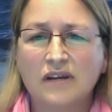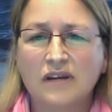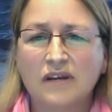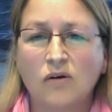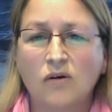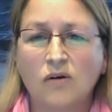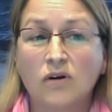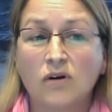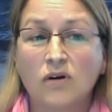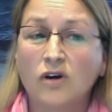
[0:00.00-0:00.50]

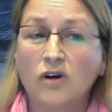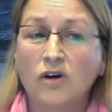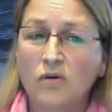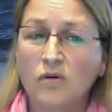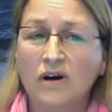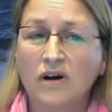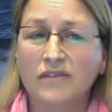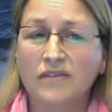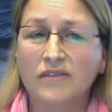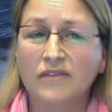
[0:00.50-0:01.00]
or
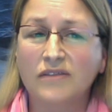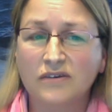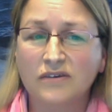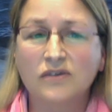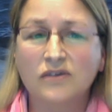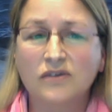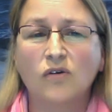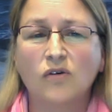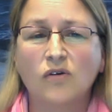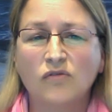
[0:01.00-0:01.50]
co-authored
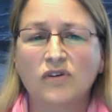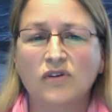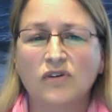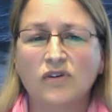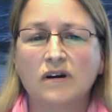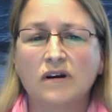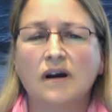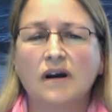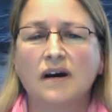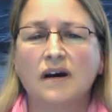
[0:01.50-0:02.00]

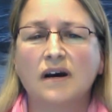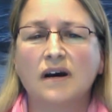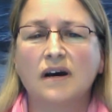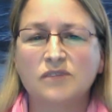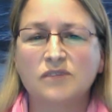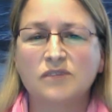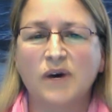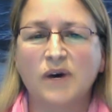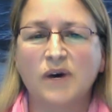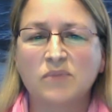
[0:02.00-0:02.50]
over
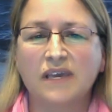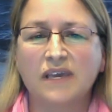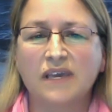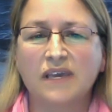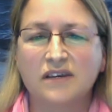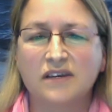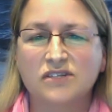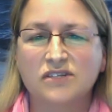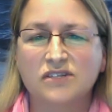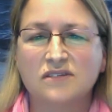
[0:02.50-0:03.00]
100
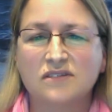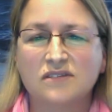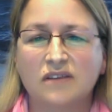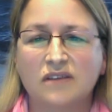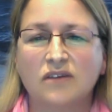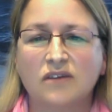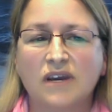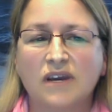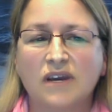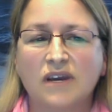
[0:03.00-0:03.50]
publications on
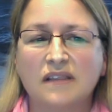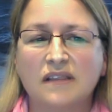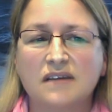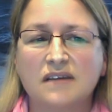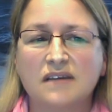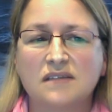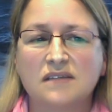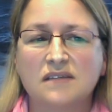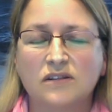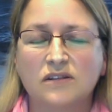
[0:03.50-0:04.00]
the Great
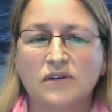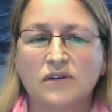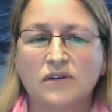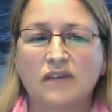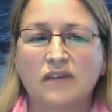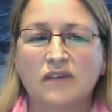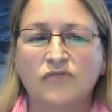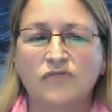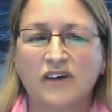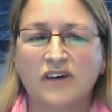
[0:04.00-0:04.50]
Lakes,
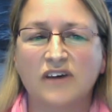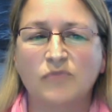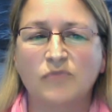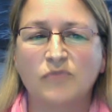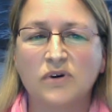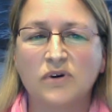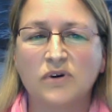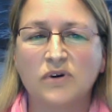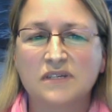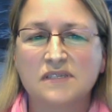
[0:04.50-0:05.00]
including 5
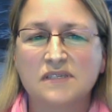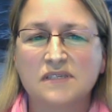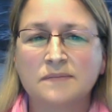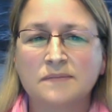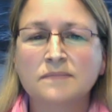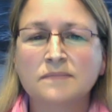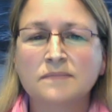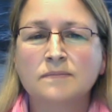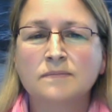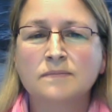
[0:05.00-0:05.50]
books.
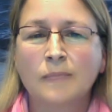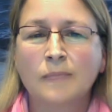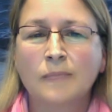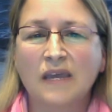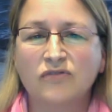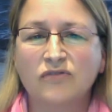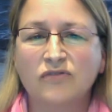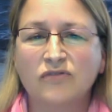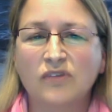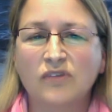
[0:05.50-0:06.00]

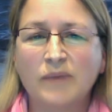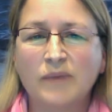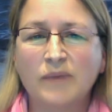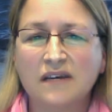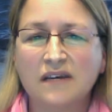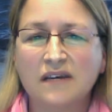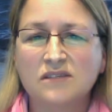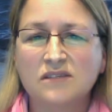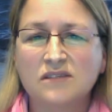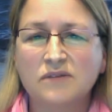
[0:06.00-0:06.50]
And for the
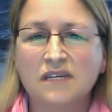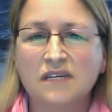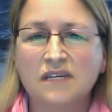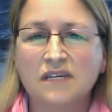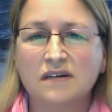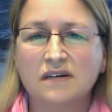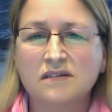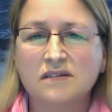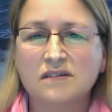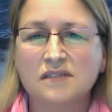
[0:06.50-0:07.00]
past 3
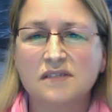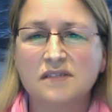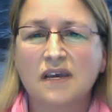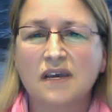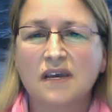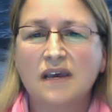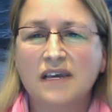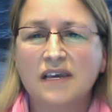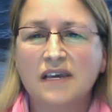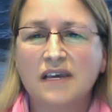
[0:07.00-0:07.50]
years,
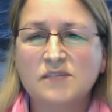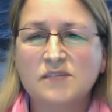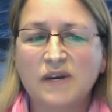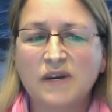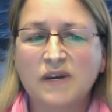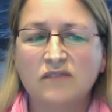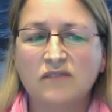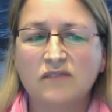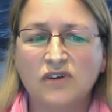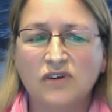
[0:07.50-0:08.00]
he's been
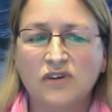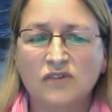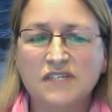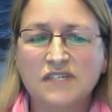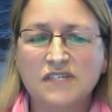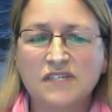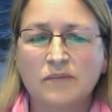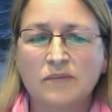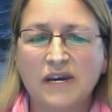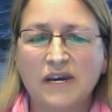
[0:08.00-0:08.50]
involved
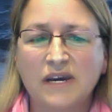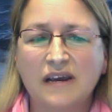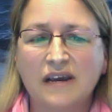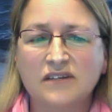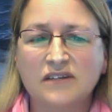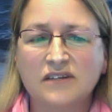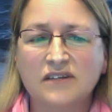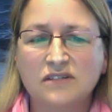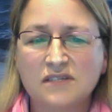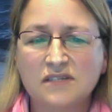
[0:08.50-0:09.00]
in a
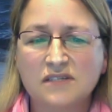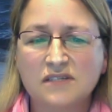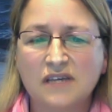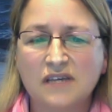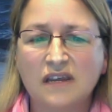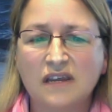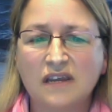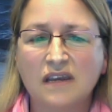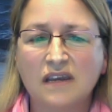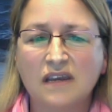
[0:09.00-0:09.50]
binational
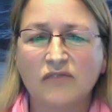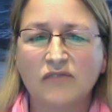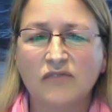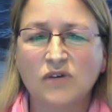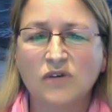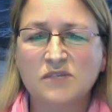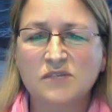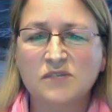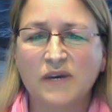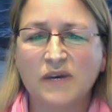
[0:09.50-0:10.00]
study of
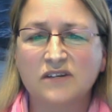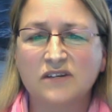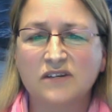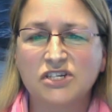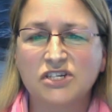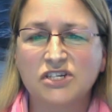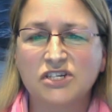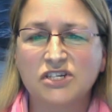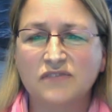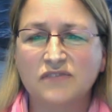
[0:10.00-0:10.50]
what's been
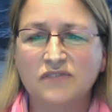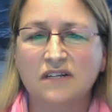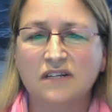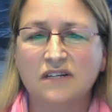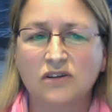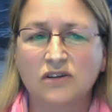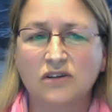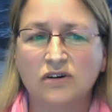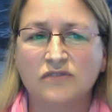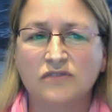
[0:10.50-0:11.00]
achieved and
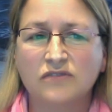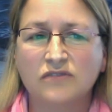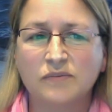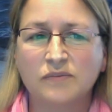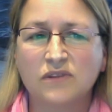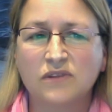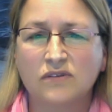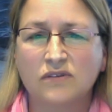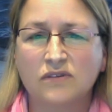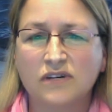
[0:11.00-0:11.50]
learned
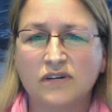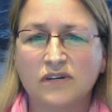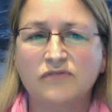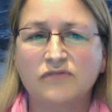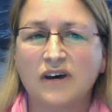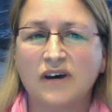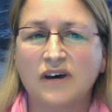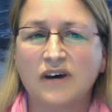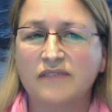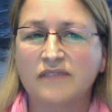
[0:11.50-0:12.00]
from
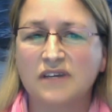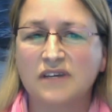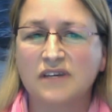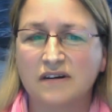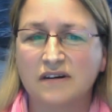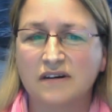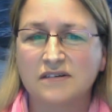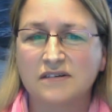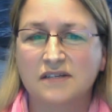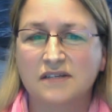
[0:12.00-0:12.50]
35
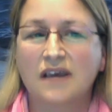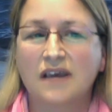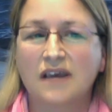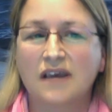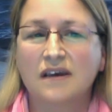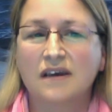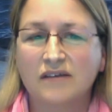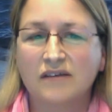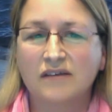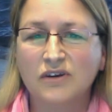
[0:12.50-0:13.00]
years
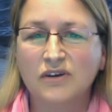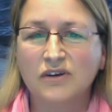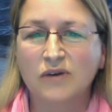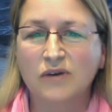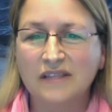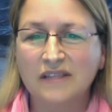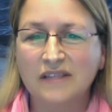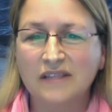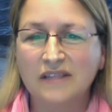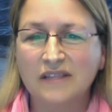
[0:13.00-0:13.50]
of the
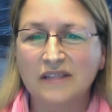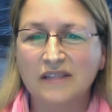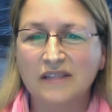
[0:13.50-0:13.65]
Great Lakes